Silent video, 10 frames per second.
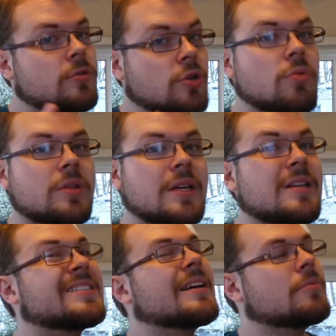Two
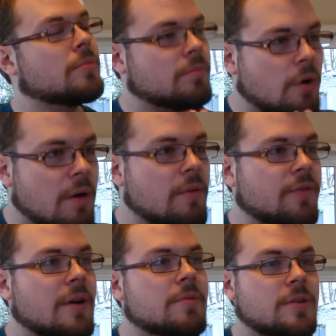things that Marvel
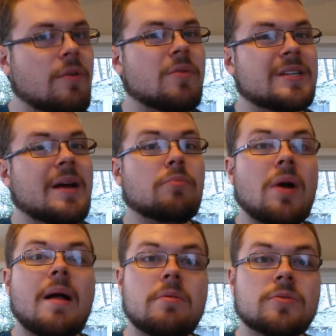films have always had
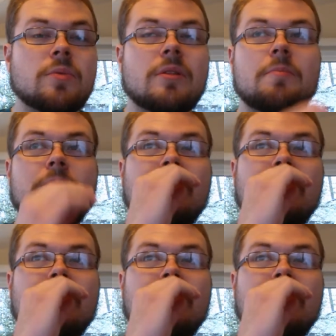problems with.